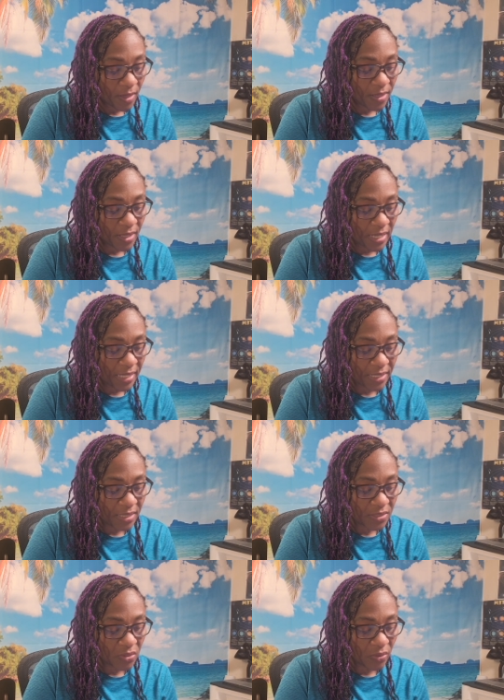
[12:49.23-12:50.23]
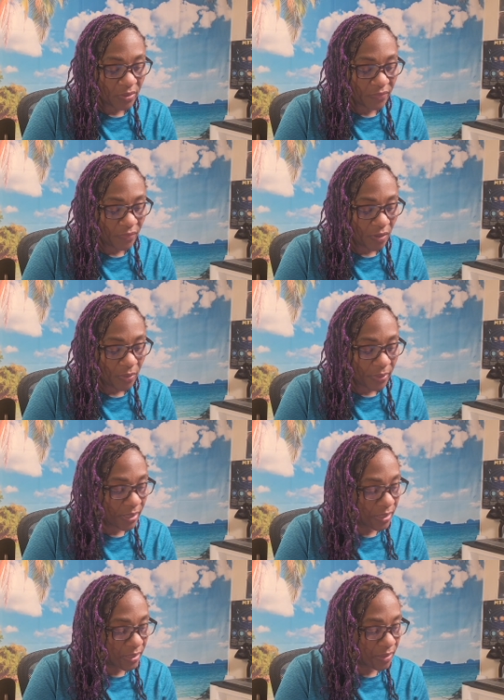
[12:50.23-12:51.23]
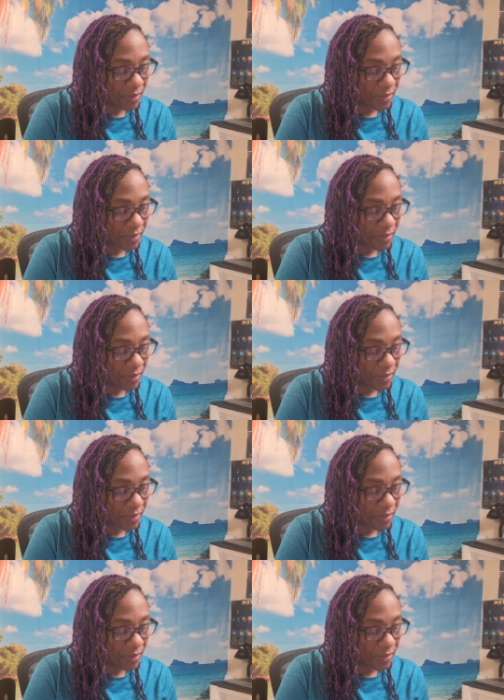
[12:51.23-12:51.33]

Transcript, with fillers: any guidance going forward